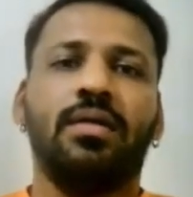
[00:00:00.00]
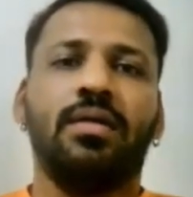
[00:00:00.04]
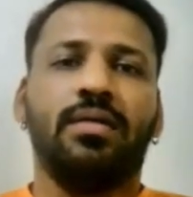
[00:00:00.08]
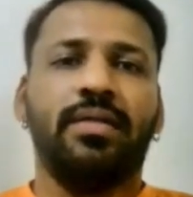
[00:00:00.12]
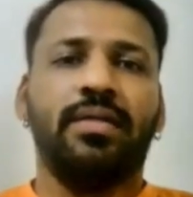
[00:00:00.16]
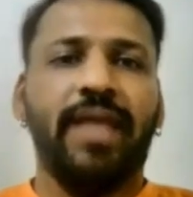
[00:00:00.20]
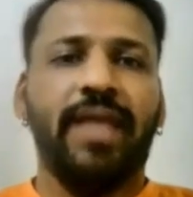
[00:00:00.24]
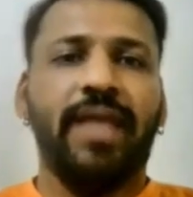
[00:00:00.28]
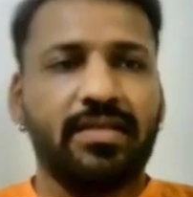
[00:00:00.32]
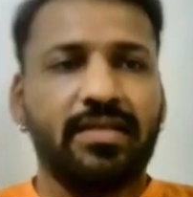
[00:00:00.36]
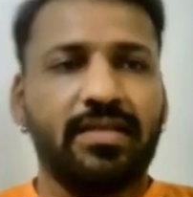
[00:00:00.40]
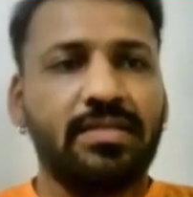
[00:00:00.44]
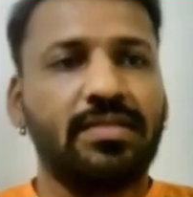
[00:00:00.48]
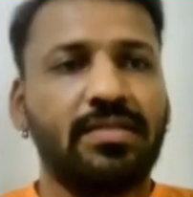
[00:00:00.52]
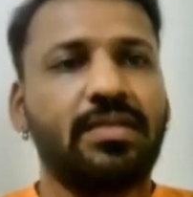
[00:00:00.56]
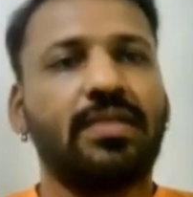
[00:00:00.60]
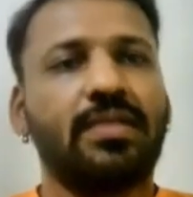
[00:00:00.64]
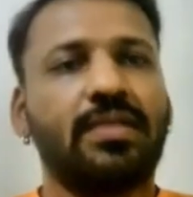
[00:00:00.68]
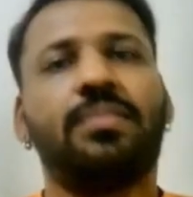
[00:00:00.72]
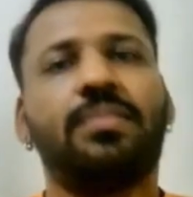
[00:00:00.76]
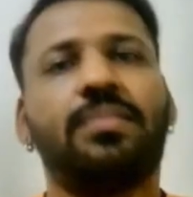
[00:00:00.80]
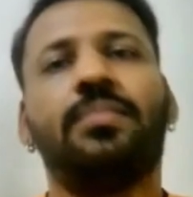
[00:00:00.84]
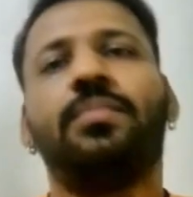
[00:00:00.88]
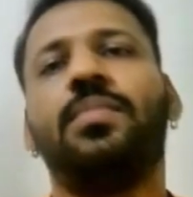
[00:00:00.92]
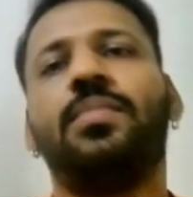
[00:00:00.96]
Next,
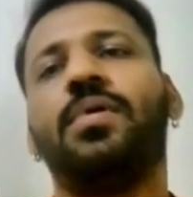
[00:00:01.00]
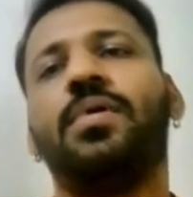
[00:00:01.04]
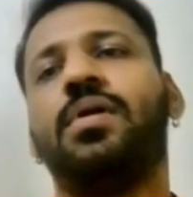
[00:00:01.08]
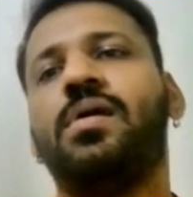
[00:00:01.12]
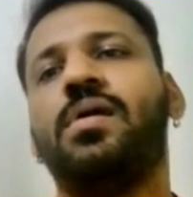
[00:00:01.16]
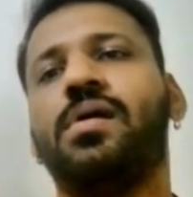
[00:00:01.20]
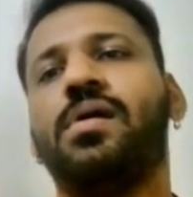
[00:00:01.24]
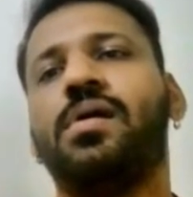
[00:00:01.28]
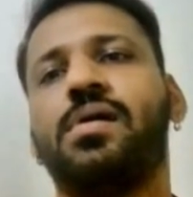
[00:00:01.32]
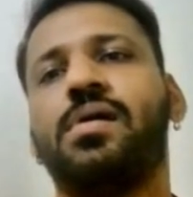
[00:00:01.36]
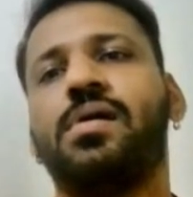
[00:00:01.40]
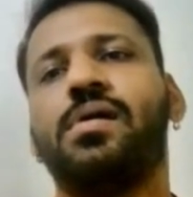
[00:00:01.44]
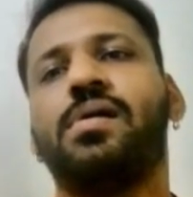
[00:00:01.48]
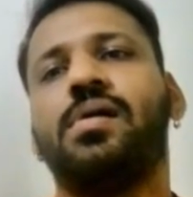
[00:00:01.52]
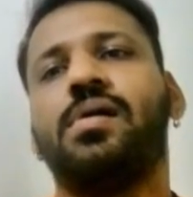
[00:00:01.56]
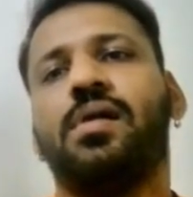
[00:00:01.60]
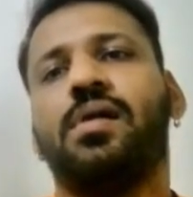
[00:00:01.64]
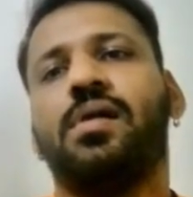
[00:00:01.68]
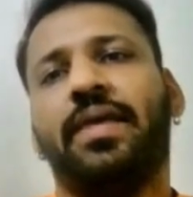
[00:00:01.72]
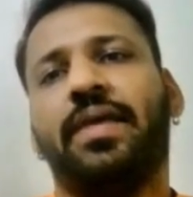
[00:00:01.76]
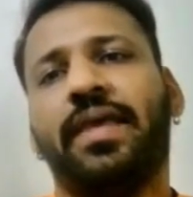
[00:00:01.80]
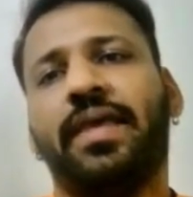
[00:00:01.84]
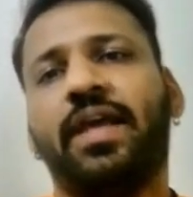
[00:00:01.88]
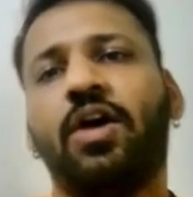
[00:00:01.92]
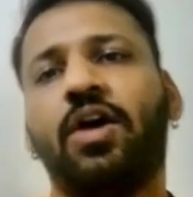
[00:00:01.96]

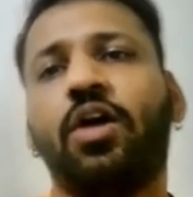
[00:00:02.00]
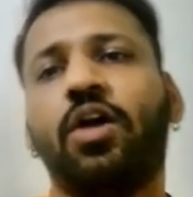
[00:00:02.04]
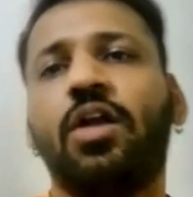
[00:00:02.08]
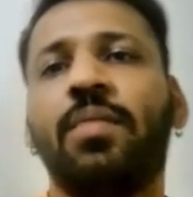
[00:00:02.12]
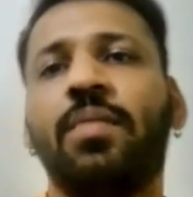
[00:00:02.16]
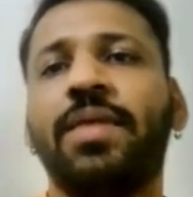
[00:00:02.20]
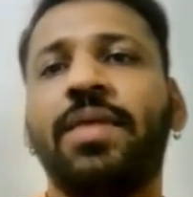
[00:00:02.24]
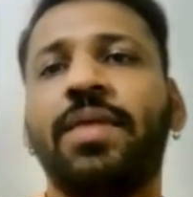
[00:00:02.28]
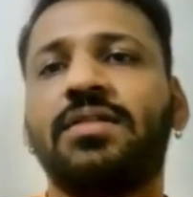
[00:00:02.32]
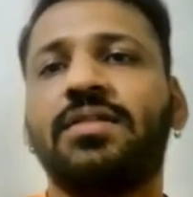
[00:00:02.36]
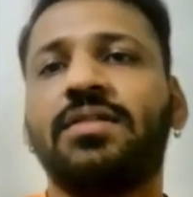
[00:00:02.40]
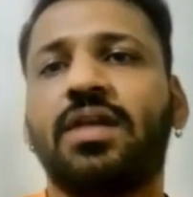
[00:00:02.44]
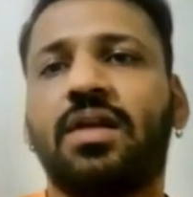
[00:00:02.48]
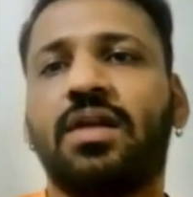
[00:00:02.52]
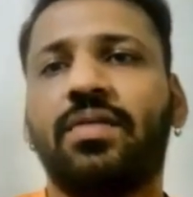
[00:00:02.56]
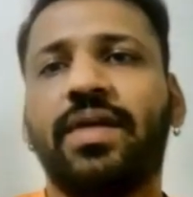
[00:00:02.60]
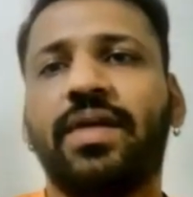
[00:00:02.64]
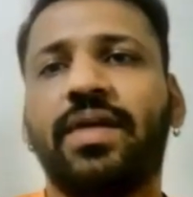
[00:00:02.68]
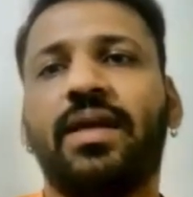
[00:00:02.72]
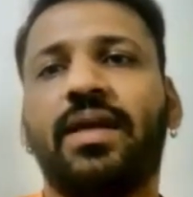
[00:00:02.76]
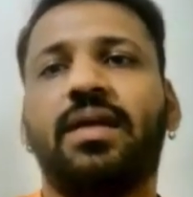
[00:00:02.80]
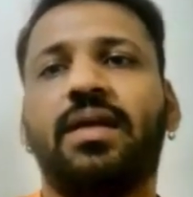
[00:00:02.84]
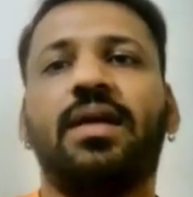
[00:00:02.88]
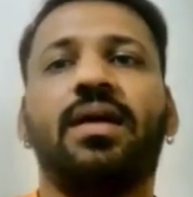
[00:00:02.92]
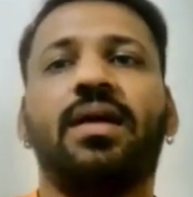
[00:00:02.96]
economic
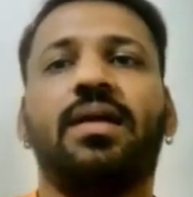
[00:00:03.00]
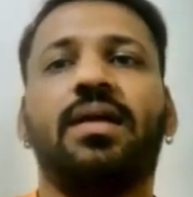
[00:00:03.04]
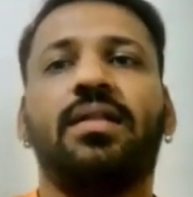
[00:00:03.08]
survey.